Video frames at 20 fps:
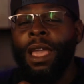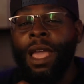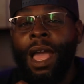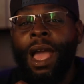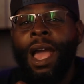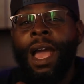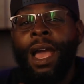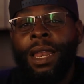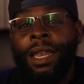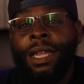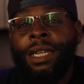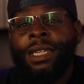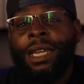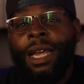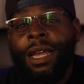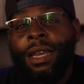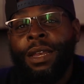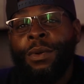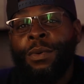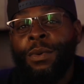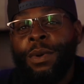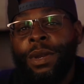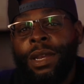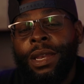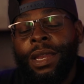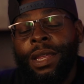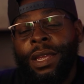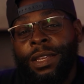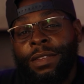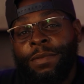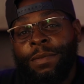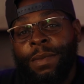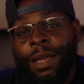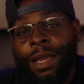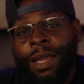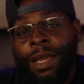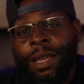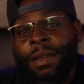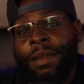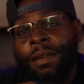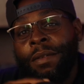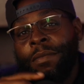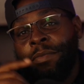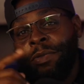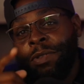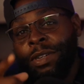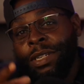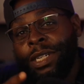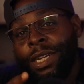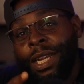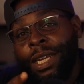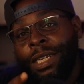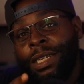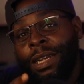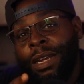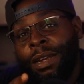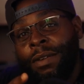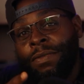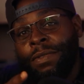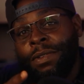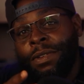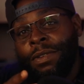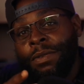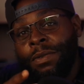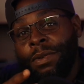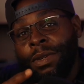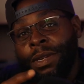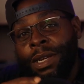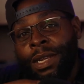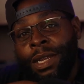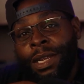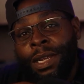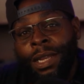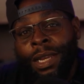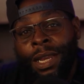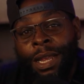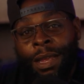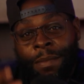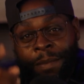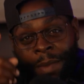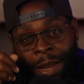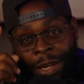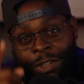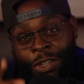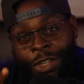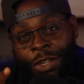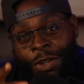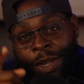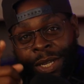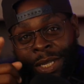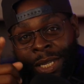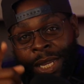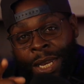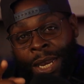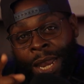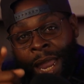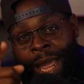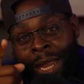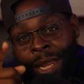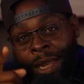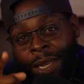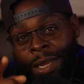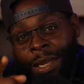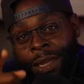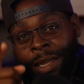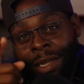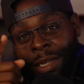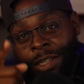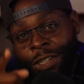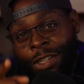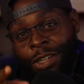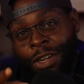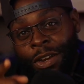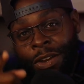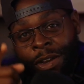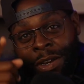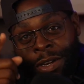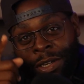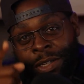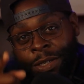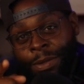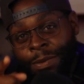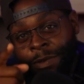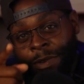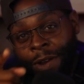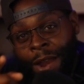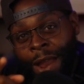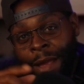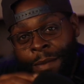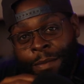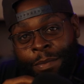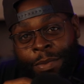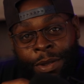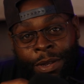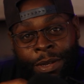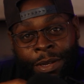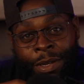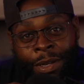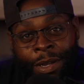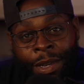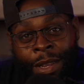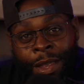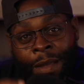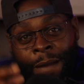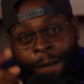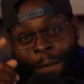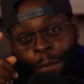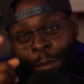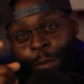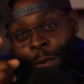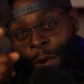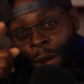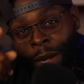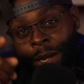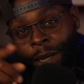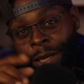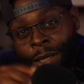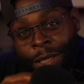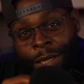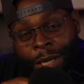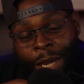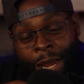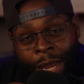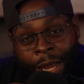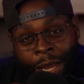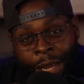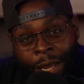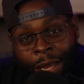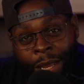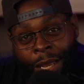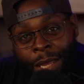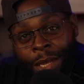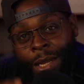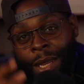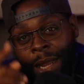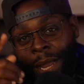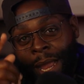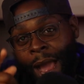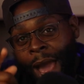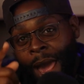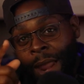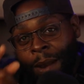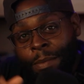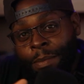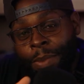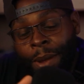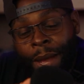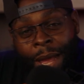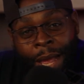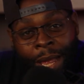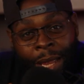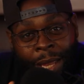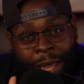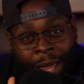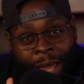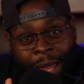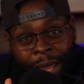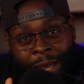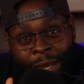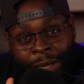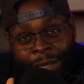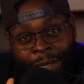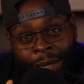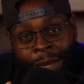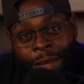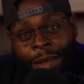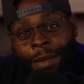I'll let y'all know what it is, man. Appreciate y'all for tuning in. Make sure you hit that like, share, subscribe button. BrandonJay, the GOTEM podcast.